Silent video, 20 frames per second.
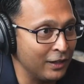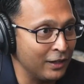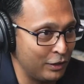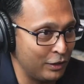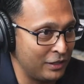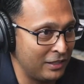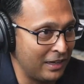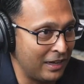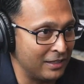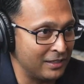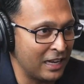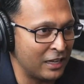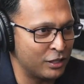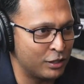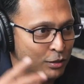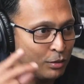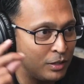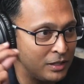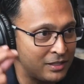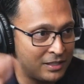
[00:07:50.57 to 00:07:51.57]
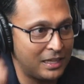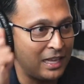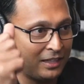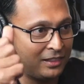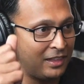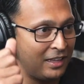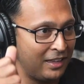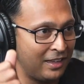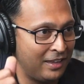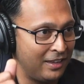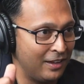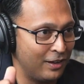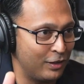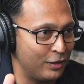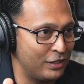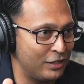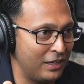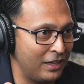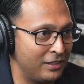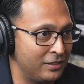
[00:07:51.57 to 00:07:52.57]
understands. As soon as they think he
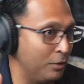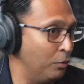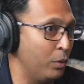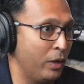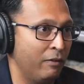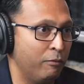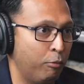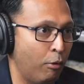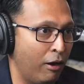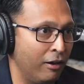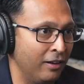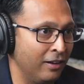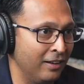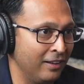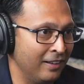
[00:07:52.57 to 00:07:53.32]
understands, we have won.